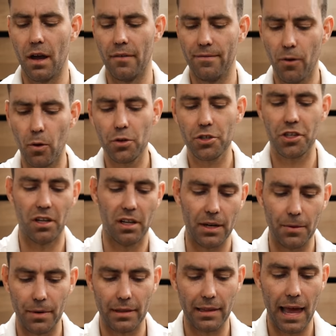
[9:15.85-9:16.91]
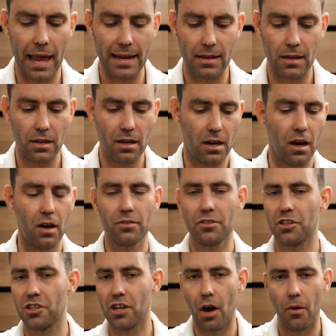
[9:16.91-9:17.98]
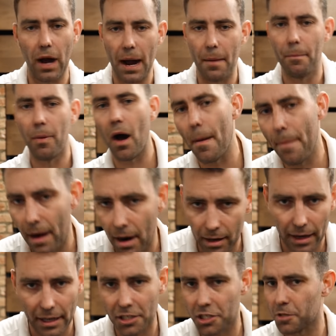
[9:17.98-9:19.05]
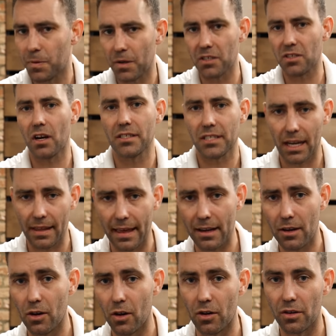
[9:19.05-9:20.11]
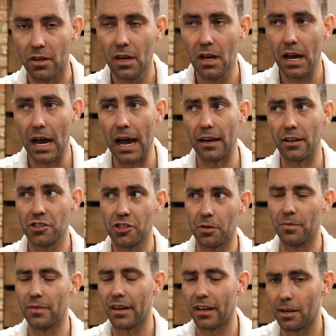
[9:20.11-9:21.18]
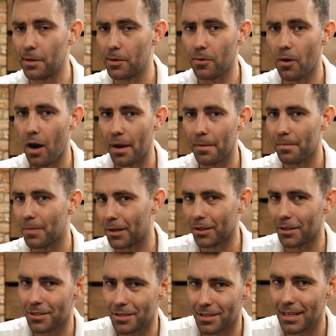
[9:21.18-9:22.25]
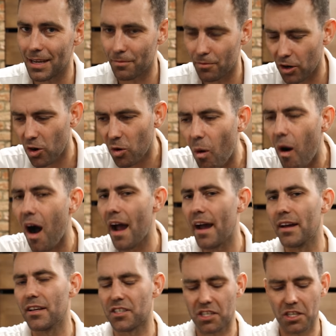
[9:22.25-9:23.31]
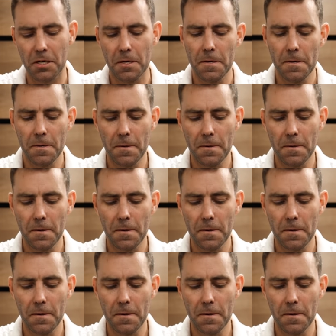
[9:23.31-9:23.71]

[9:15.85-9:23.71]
Unfortunately with Lake, you can't just go out and buy a pair of Lakes just because I say they're good and assume that they're gonna be right, because it requires